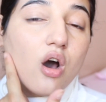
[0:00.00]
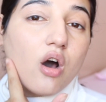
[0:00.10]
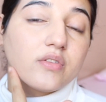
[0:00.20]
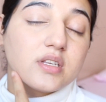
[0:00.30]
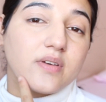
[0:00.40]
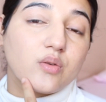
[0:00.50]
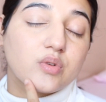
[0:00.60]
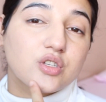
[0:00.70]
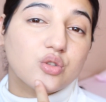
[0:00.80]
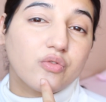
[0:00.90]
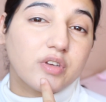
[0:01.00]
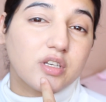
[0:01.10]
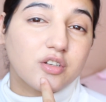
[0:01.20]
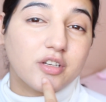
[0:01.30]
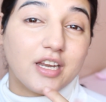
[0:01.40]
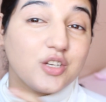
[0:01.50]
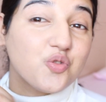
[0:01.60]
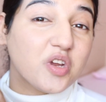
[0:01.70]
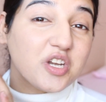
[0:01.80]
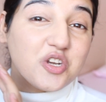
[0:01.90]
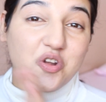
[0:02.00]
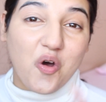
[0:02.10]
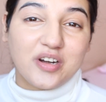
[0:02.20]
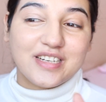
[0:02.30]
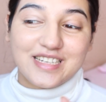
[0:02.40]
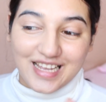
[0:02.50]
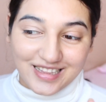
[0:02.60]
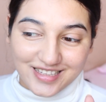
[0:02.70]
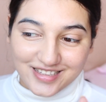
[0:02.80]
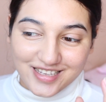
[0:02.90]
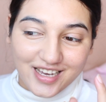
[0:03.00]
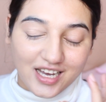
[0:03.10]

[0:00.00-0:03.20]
of this foundation over here, and you cannot tell that